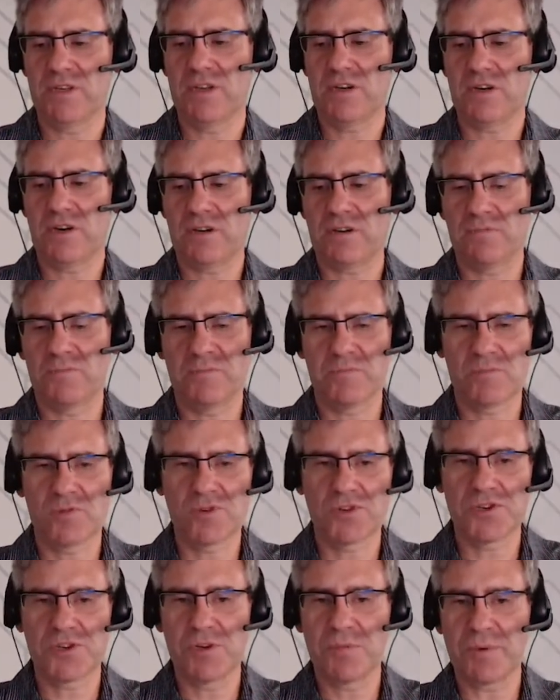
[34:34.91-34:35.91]
There are
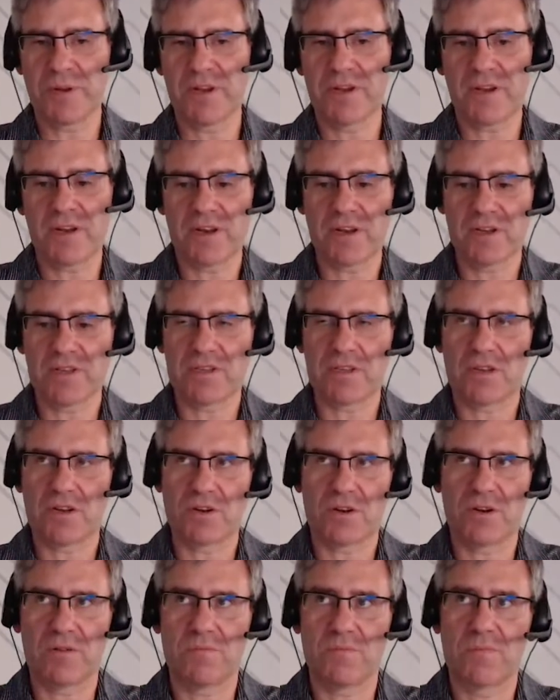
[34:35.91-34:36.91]
cheap antennas that
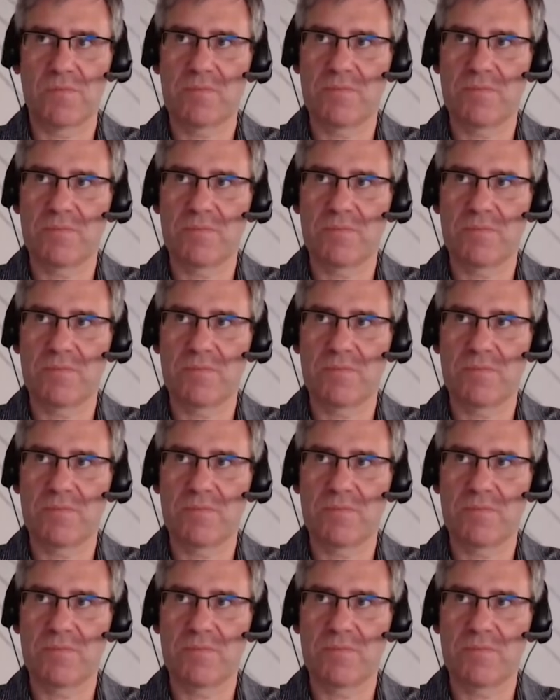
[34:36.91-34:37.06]
are